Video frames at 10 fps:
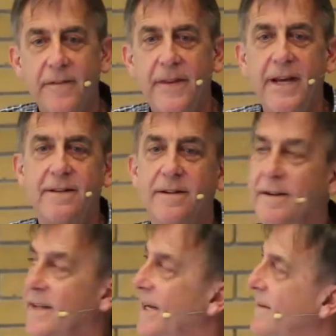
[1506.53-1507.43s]
That's
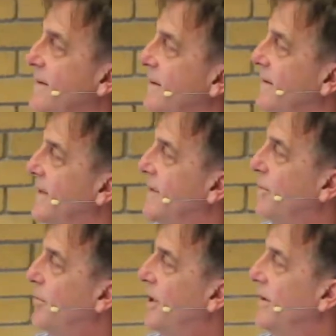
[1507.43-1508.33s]
a
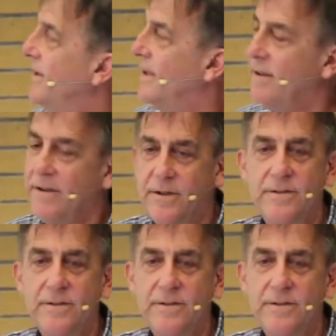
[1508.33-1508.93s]
successful project.